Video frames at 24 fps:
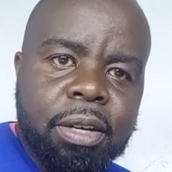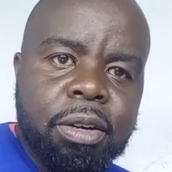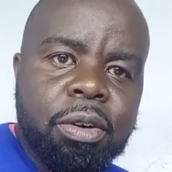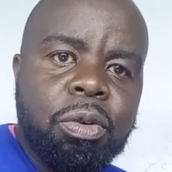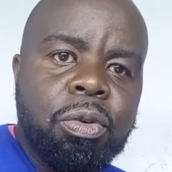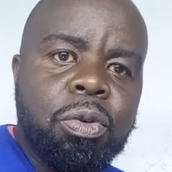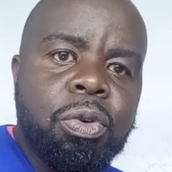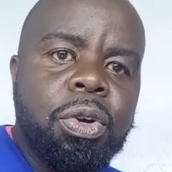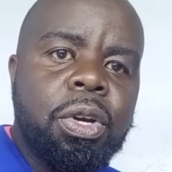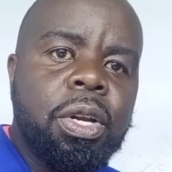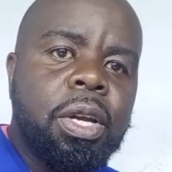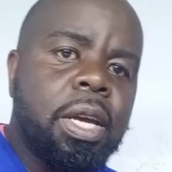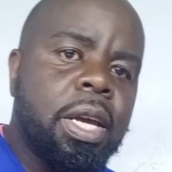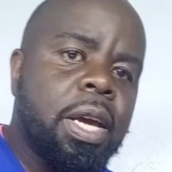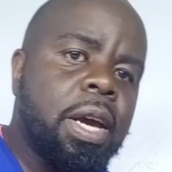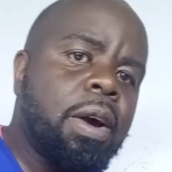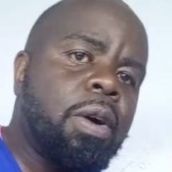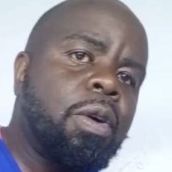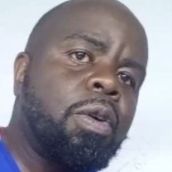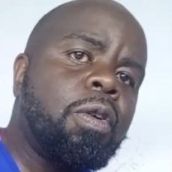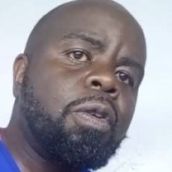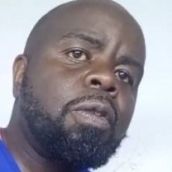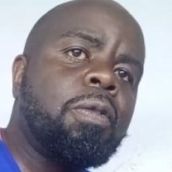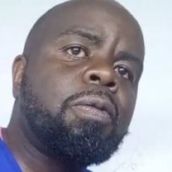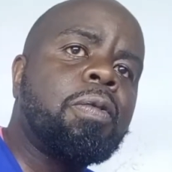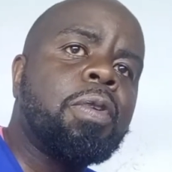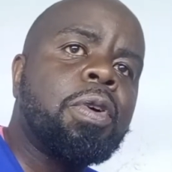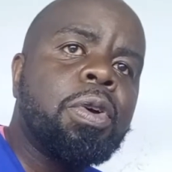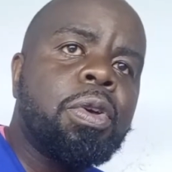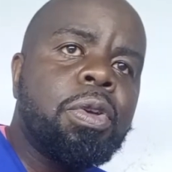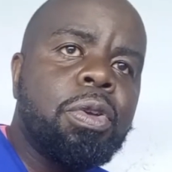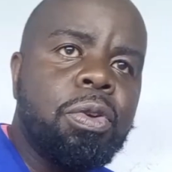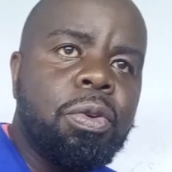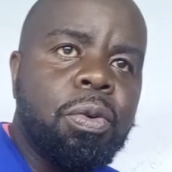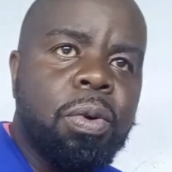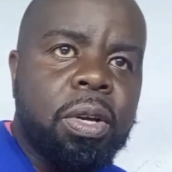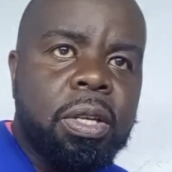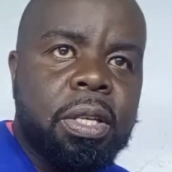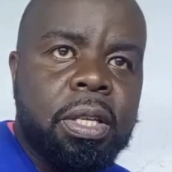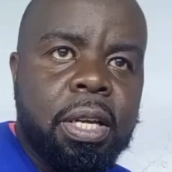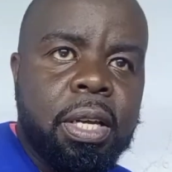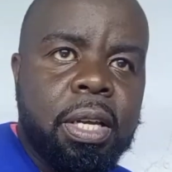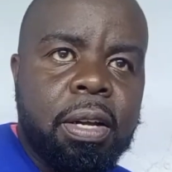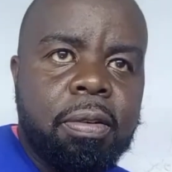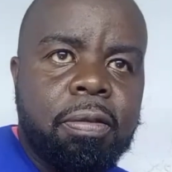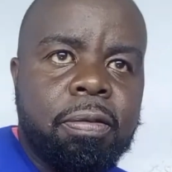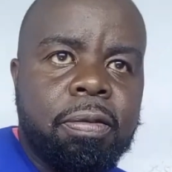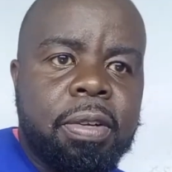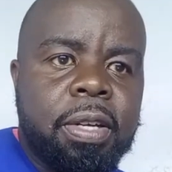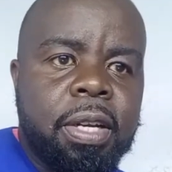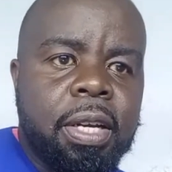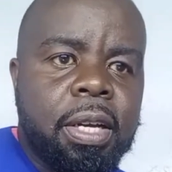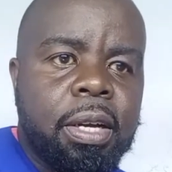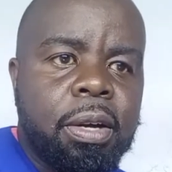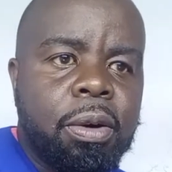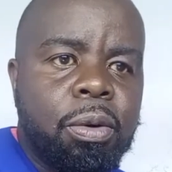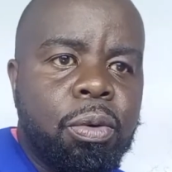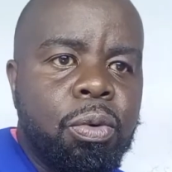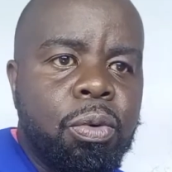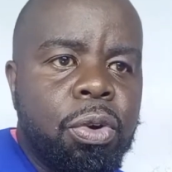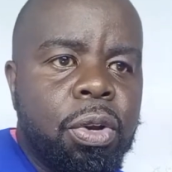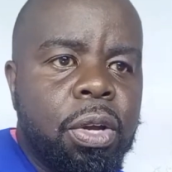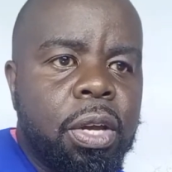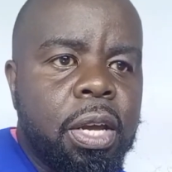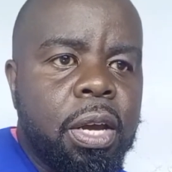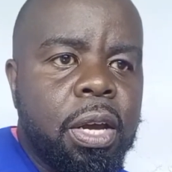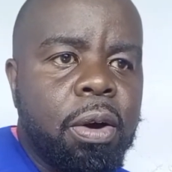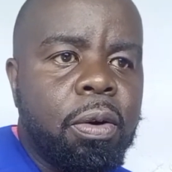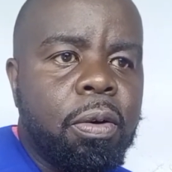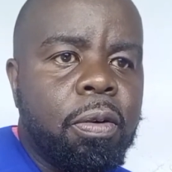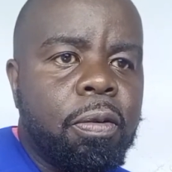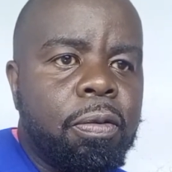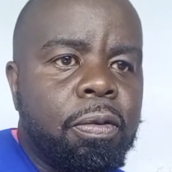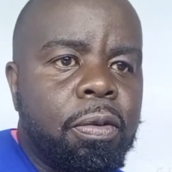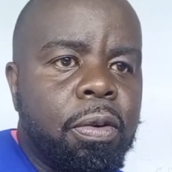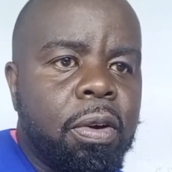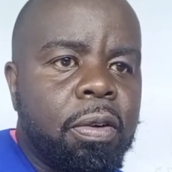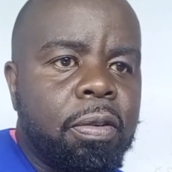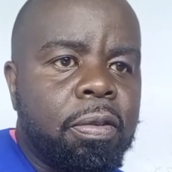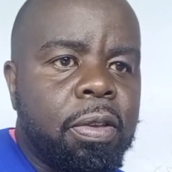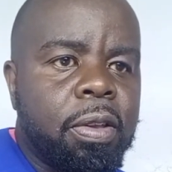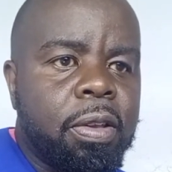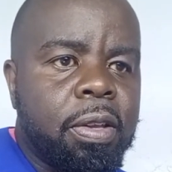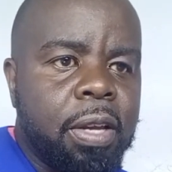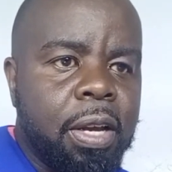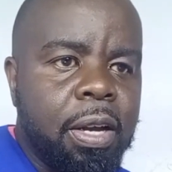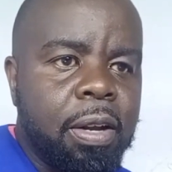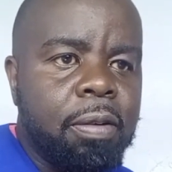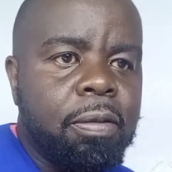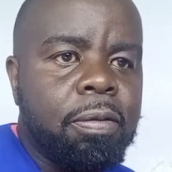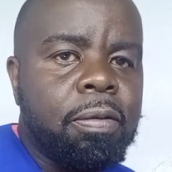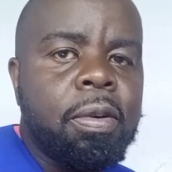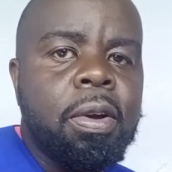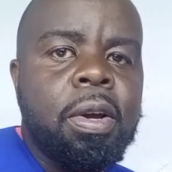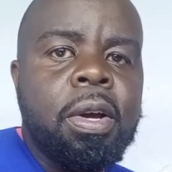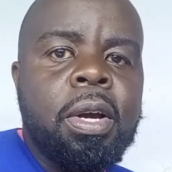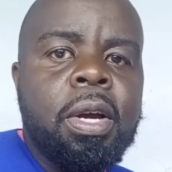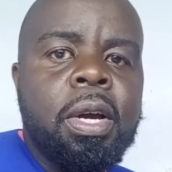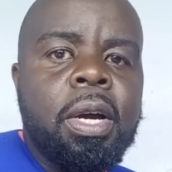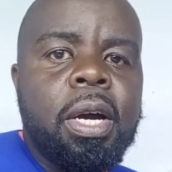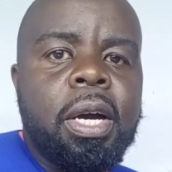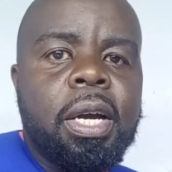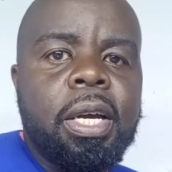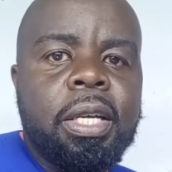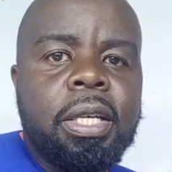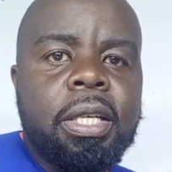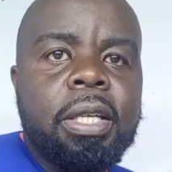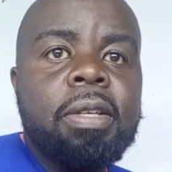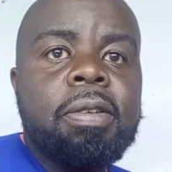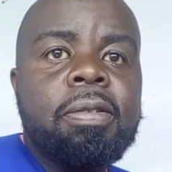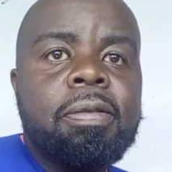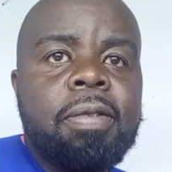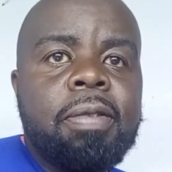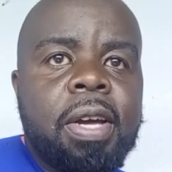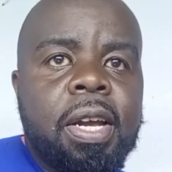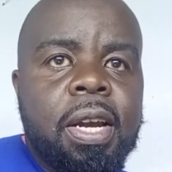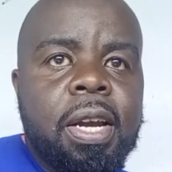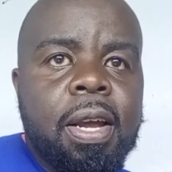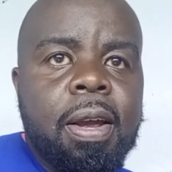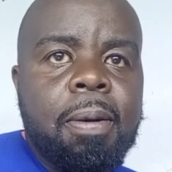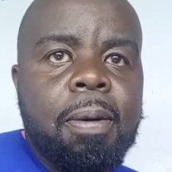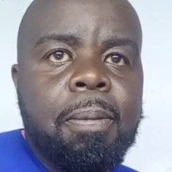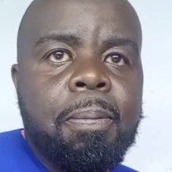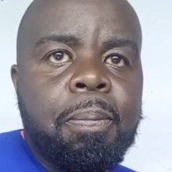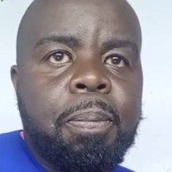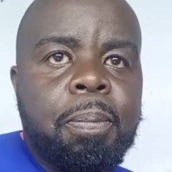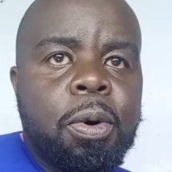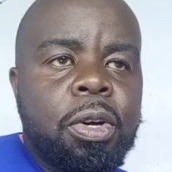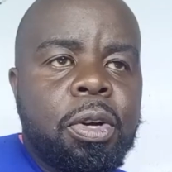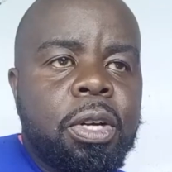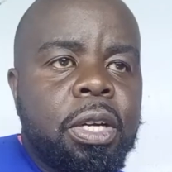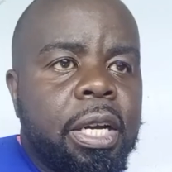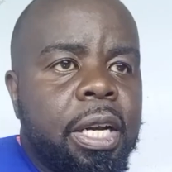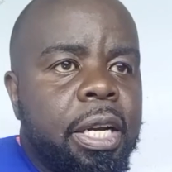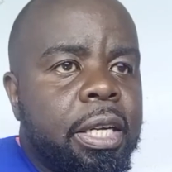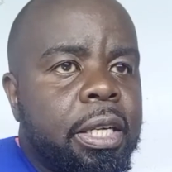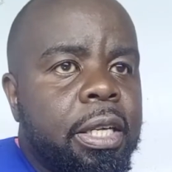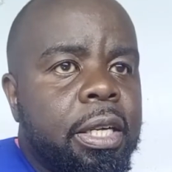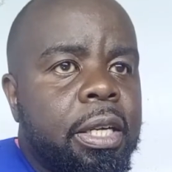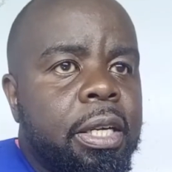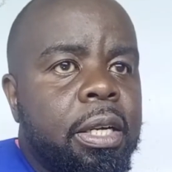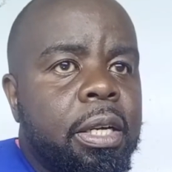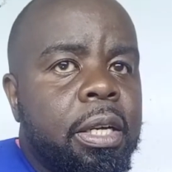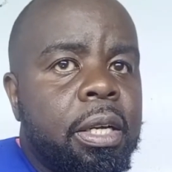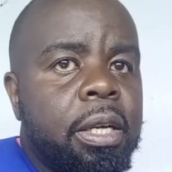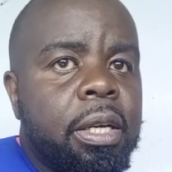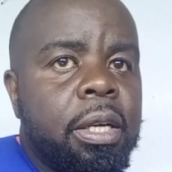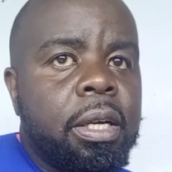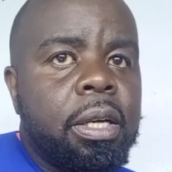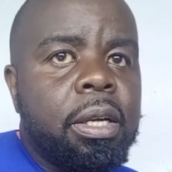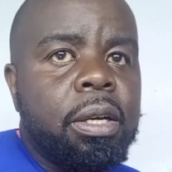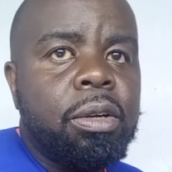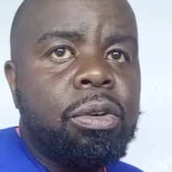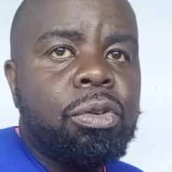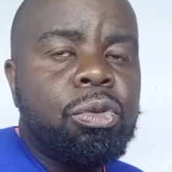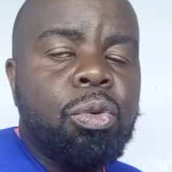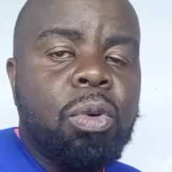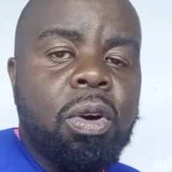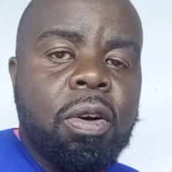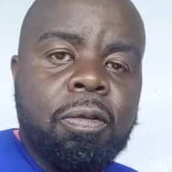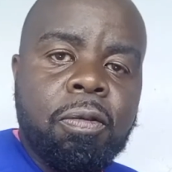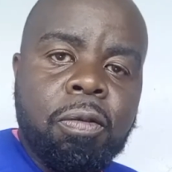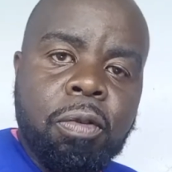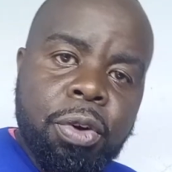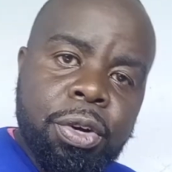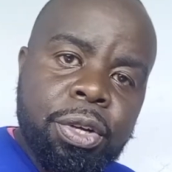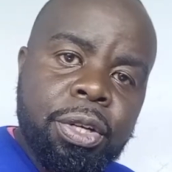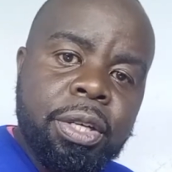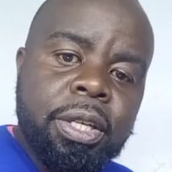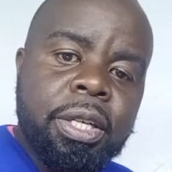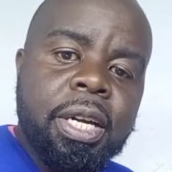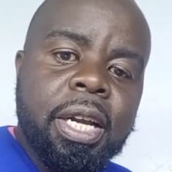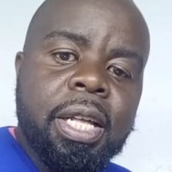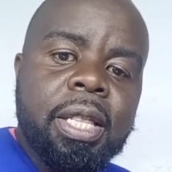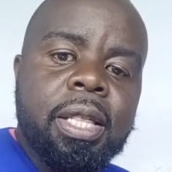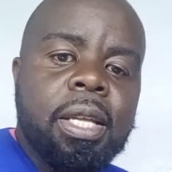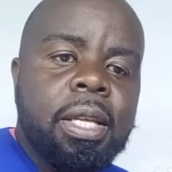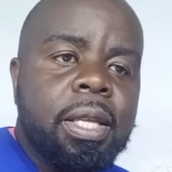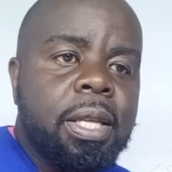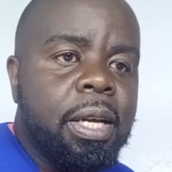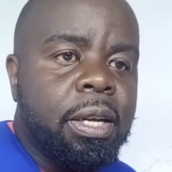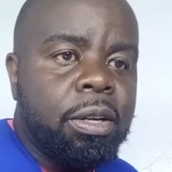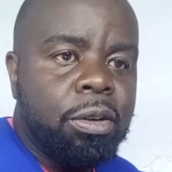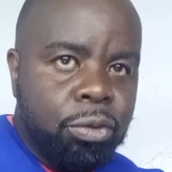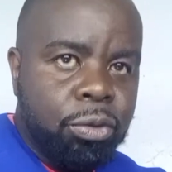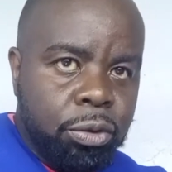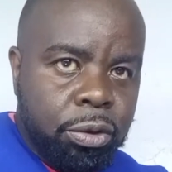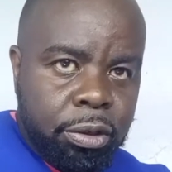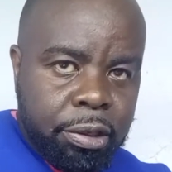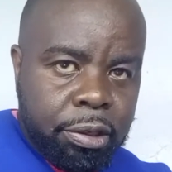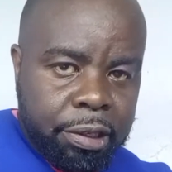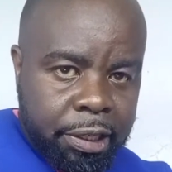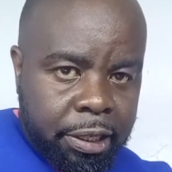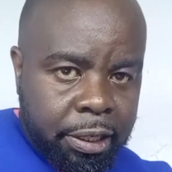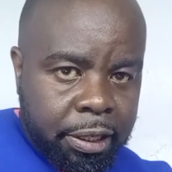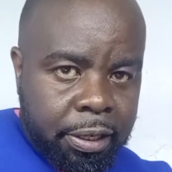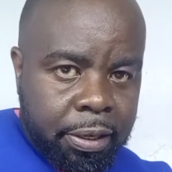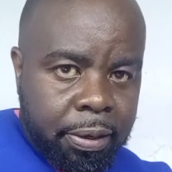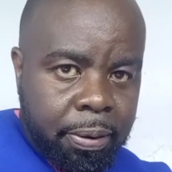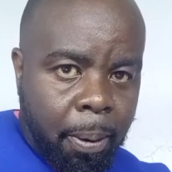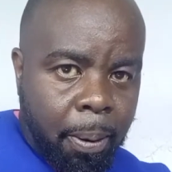good care of yourself. Take good care of yourself. It is very important to avoid rather than to treat.